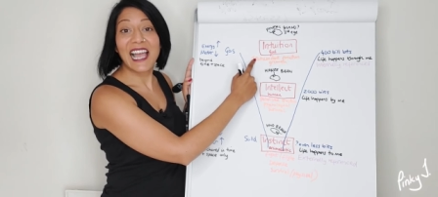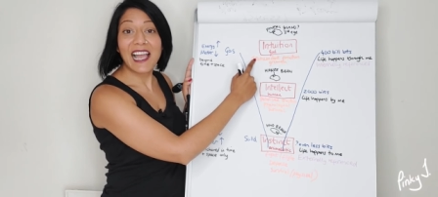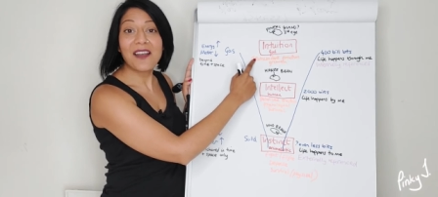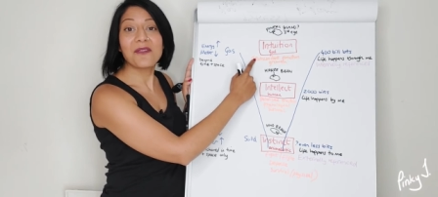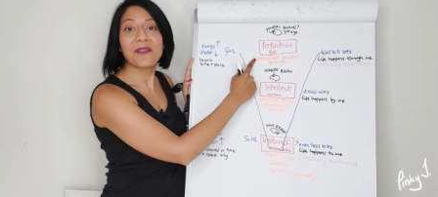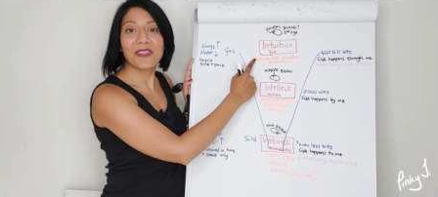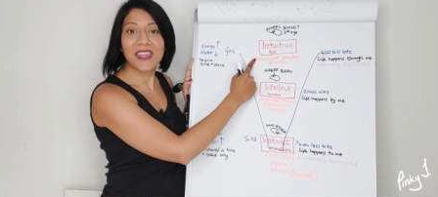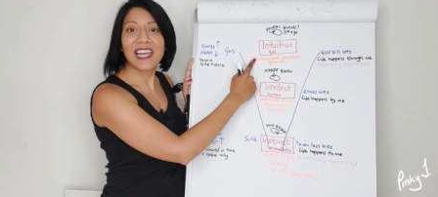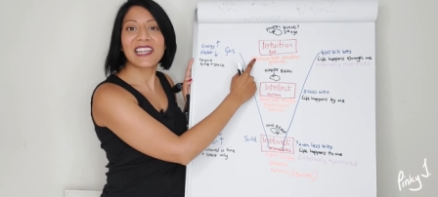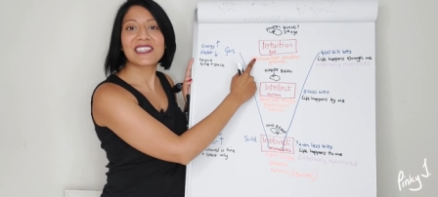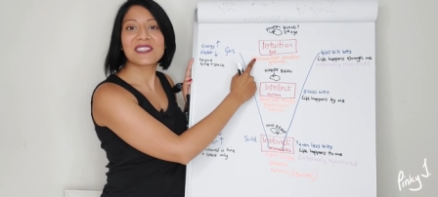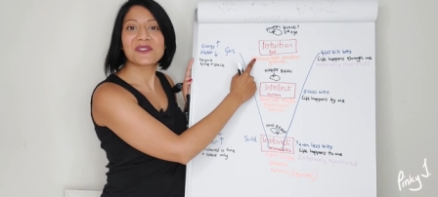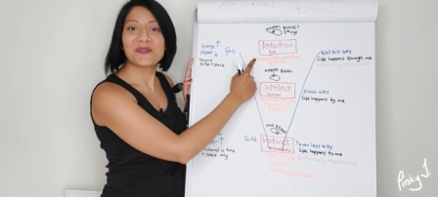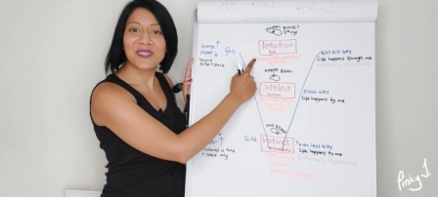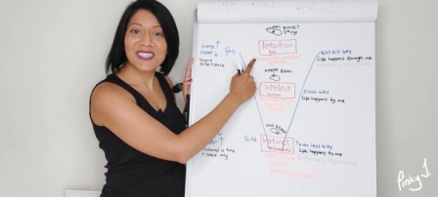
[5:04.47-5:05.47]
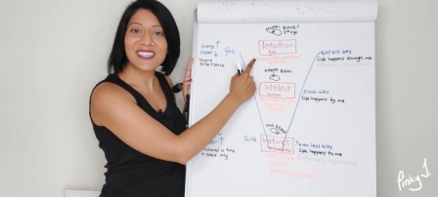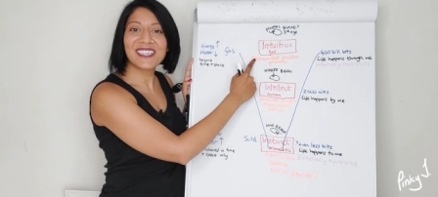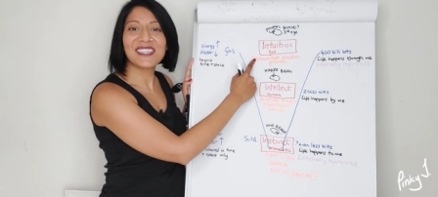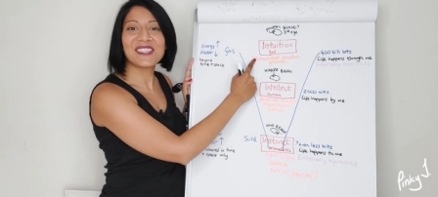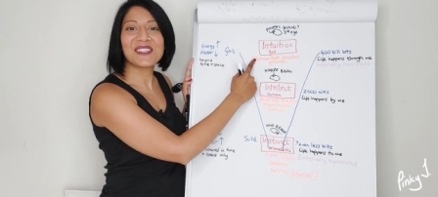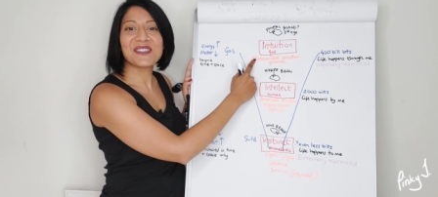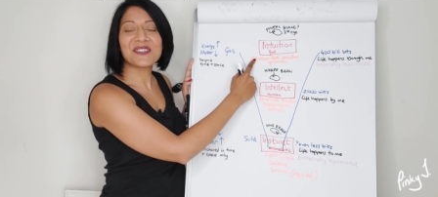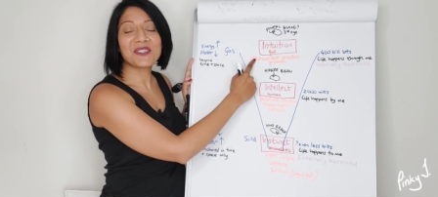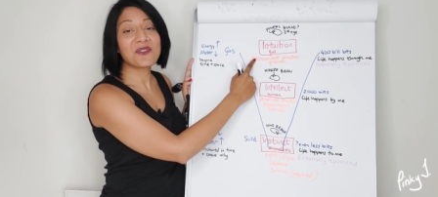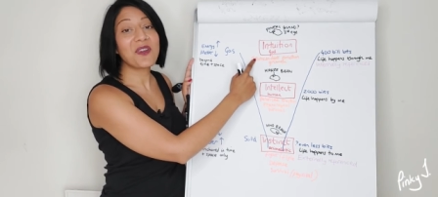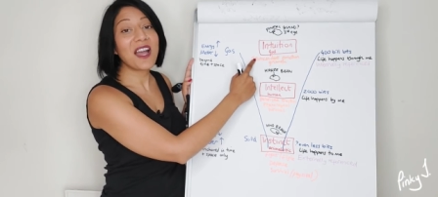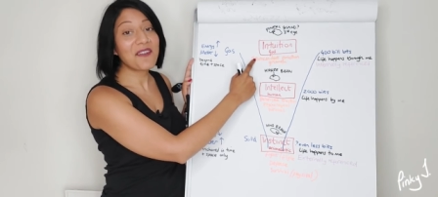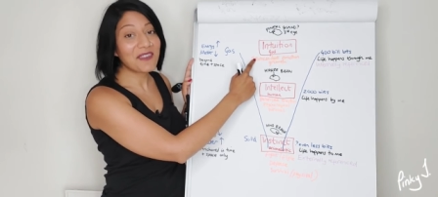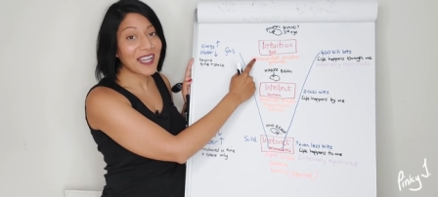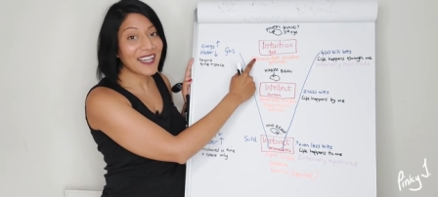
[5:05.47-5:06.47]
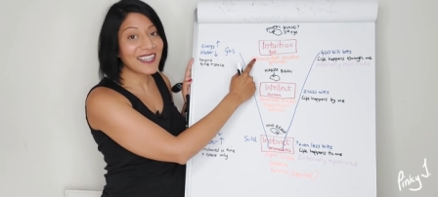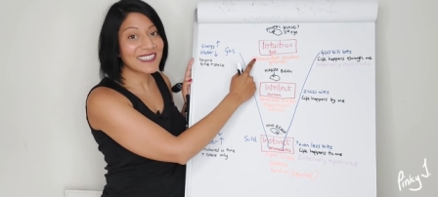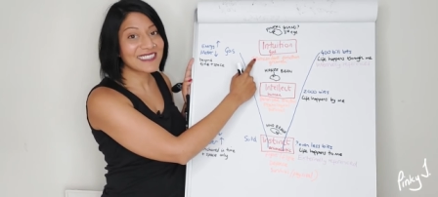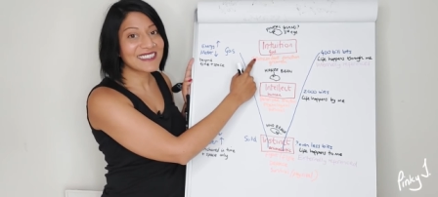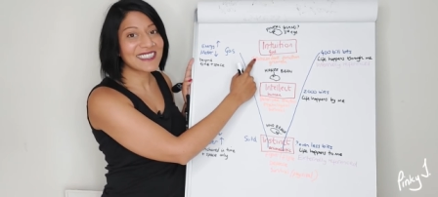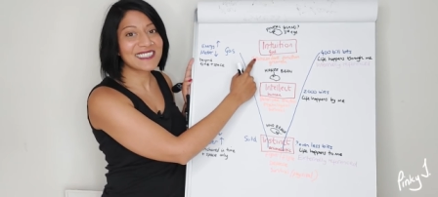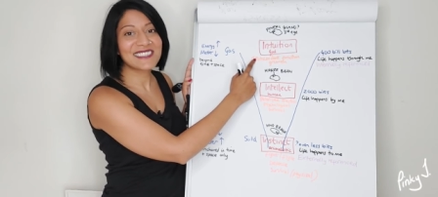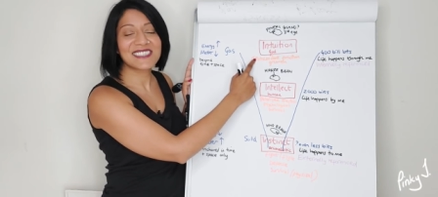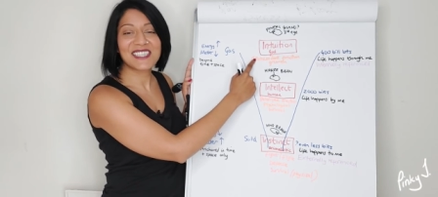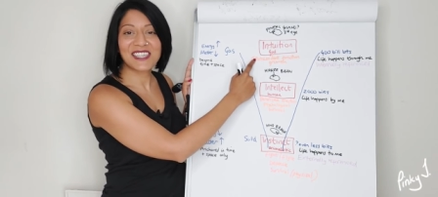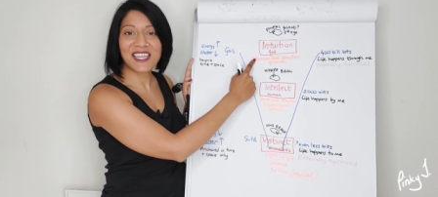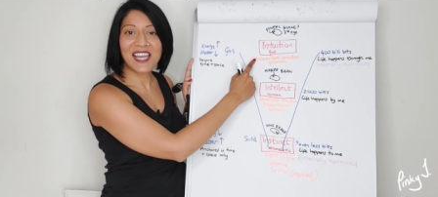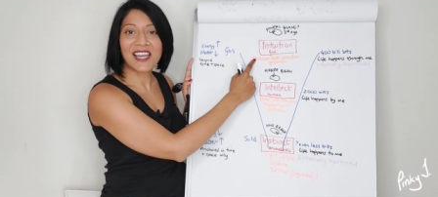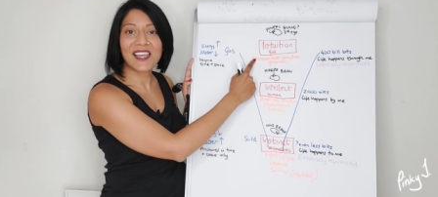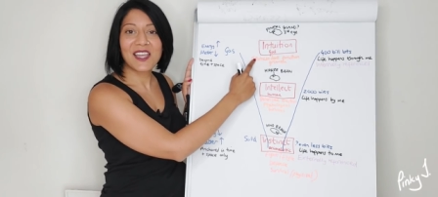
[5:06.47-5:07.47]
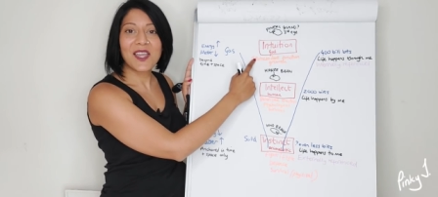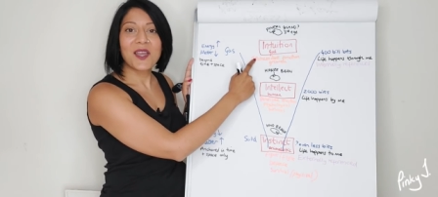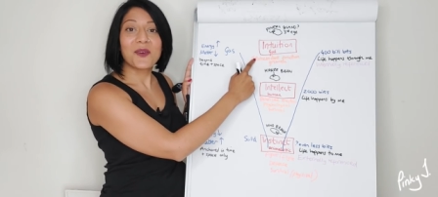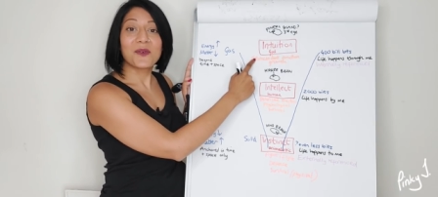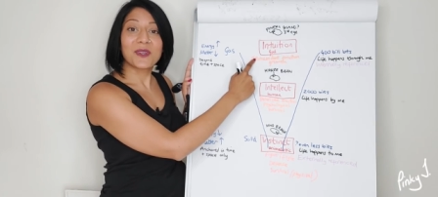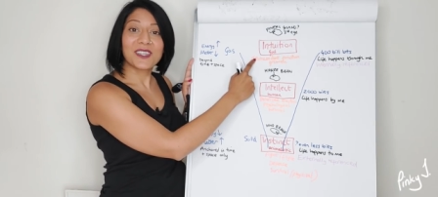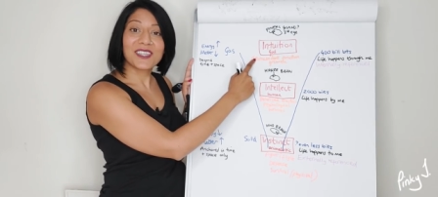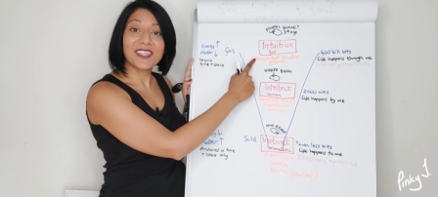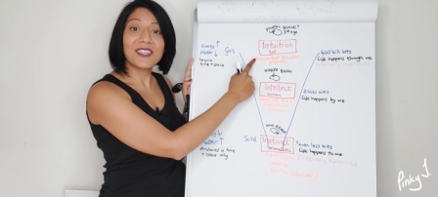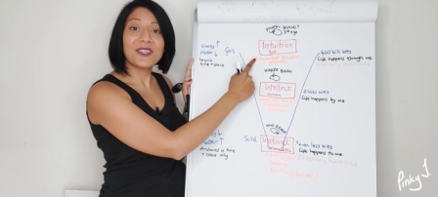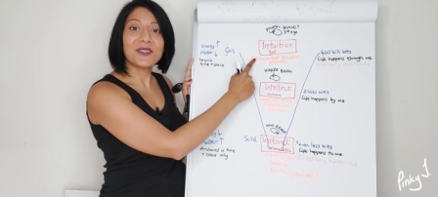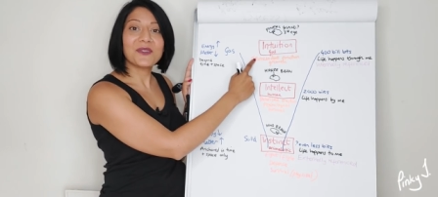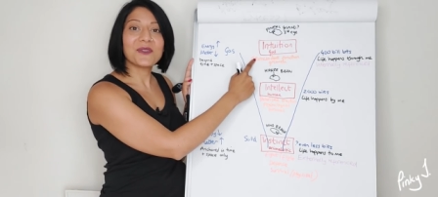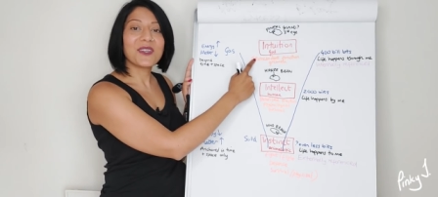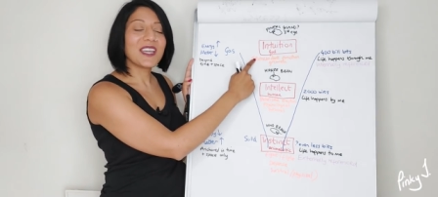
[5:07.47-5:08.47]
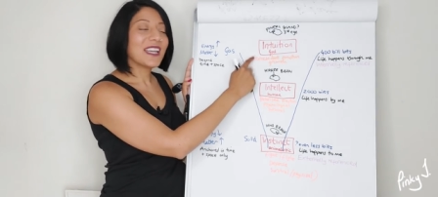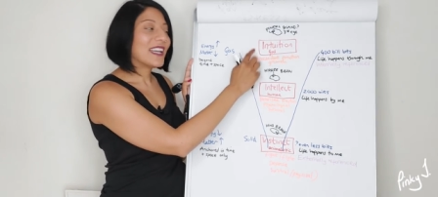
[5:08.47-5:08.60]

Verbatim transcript: have that within you. You have access to that within you.